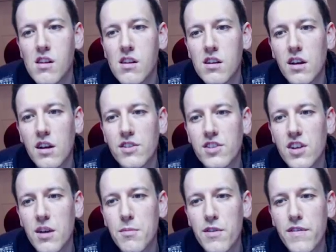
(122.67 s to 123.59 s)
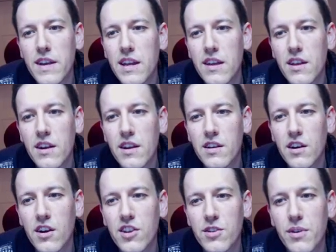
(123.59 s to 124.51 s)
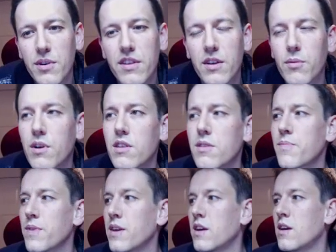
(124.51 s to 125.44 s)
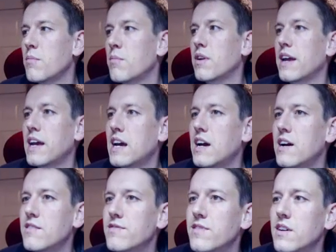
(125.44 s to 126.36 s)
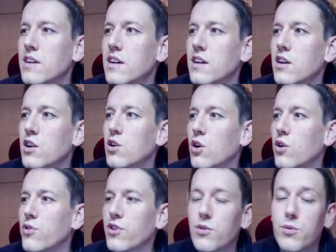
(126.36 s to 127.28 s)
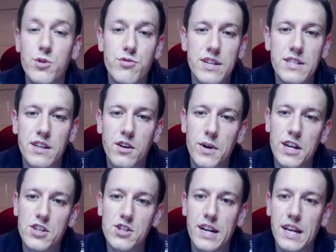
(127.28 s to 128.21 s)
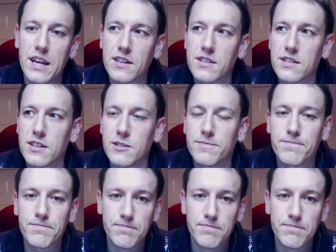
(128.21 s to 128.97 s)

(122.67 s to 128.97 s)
uh, term over here that I can't do anything with but I have got a quadratic equation in x now